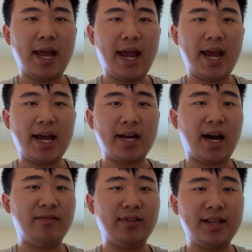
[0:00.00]
and
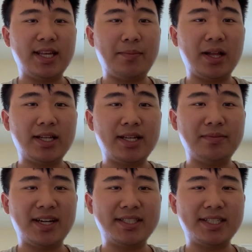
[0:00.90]
I've led the appellate team
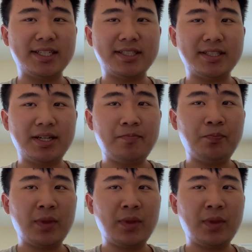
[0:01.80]
at NCSSM,